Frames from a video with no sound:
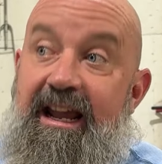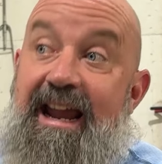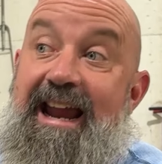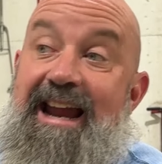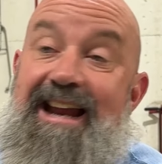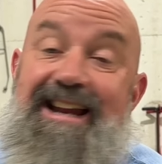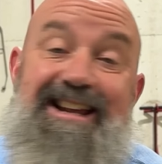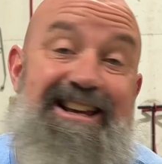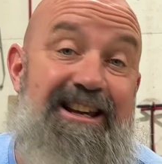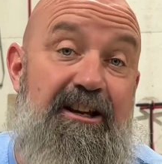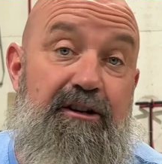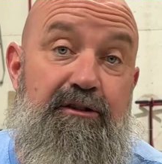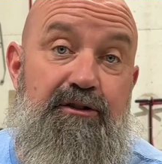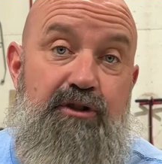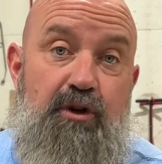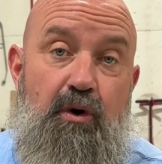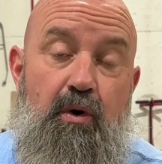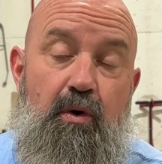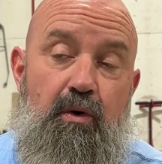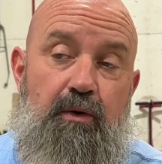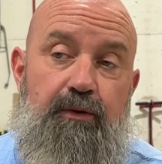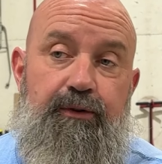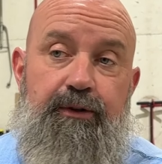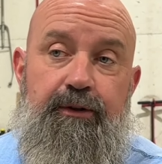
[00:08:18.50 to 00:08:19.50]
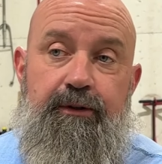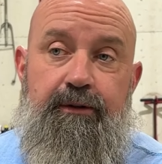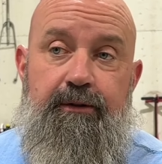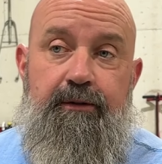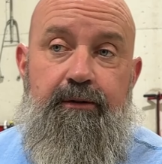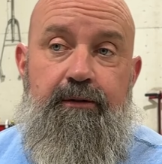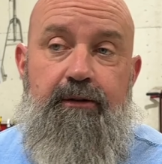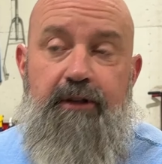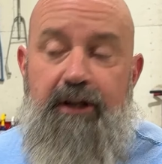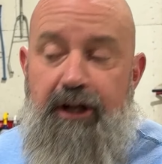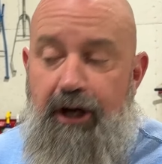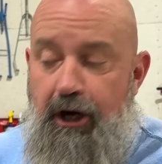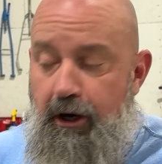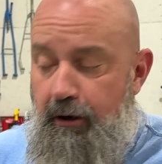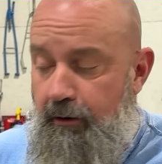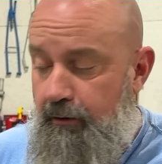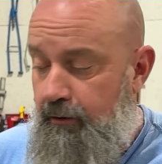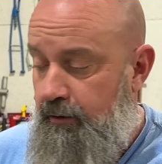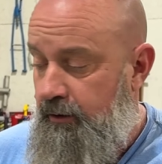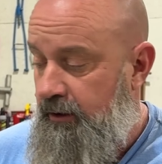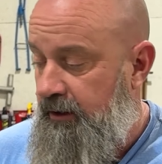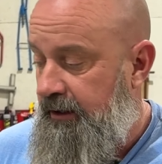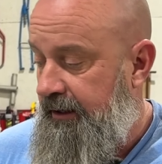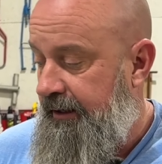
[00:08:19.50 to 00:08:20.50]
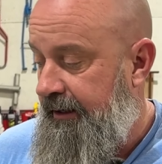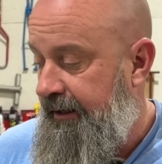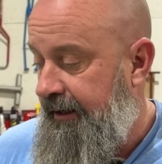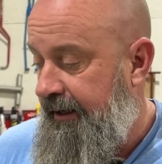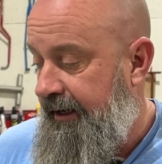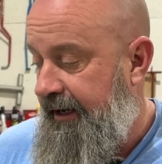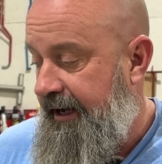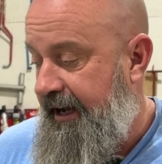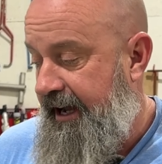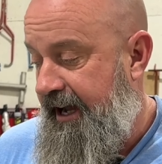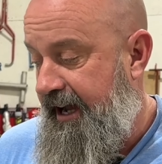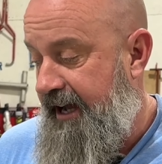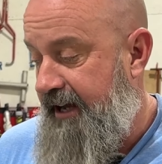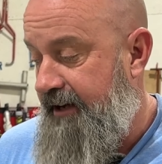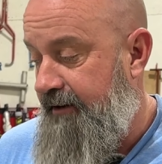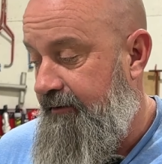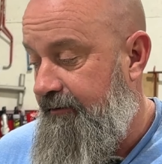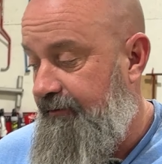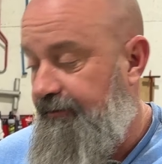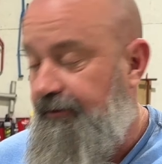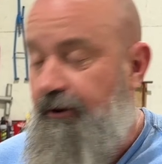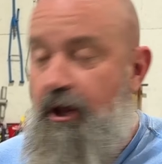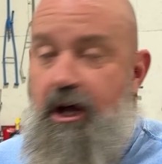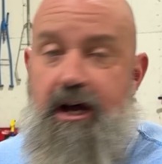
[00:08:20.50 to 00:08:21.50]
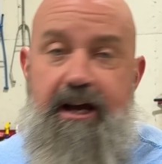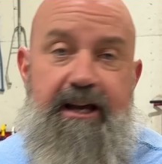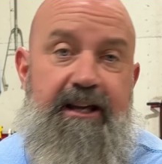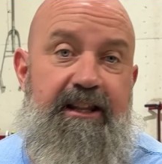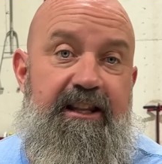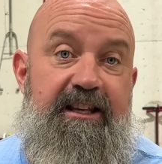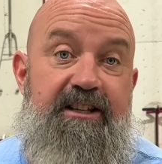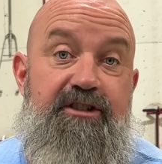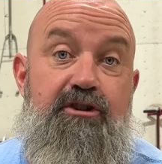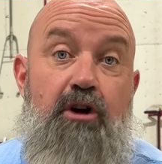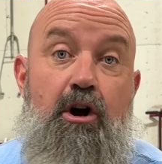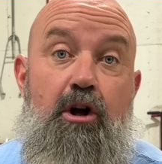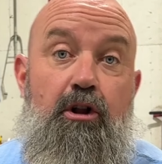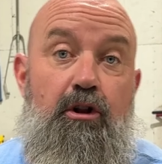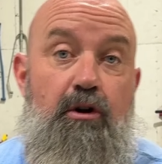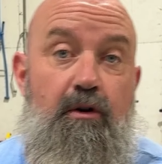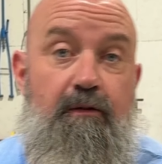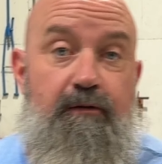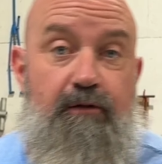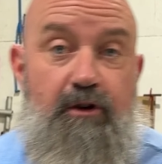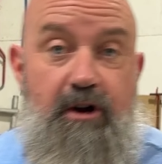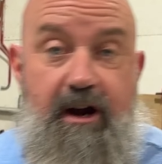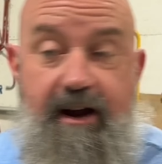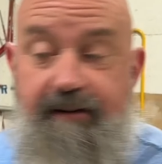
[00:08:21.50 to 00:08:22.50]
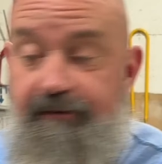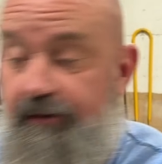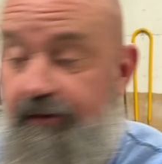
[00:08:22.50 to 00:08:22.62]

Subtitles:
80 years old, you know, and flying these all over